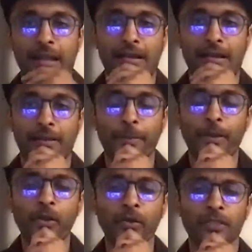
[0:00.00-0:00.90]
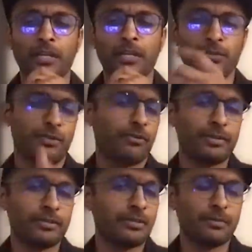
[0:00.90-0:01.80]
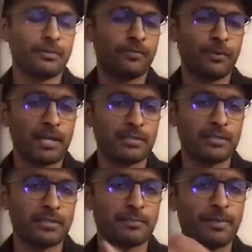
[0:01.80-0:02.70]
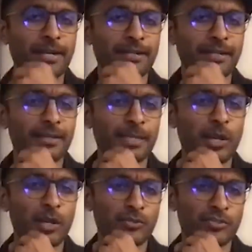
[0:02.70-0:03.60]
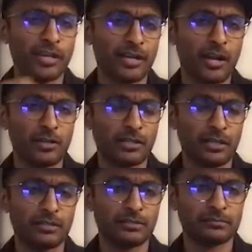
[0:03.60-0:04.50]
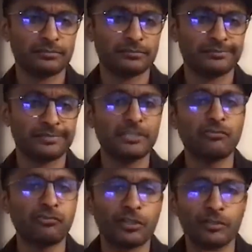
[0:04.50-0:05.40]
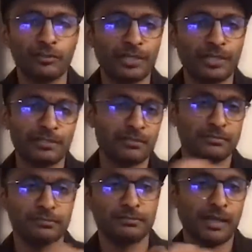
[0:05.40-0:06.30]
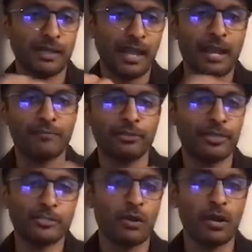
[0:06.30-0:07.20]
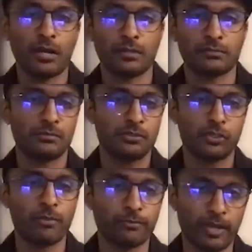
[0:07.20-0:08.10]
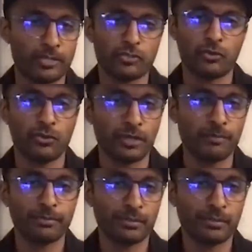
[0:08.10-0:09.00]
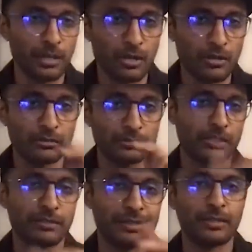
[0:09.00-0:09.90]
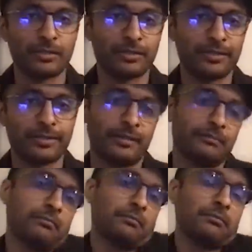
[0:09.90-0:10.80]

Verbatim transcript: uh, oh, that was a great tip from by this brand. Let me go check out their in the footer. We'll have a link to our Shopify store, and people go, you know, click on it and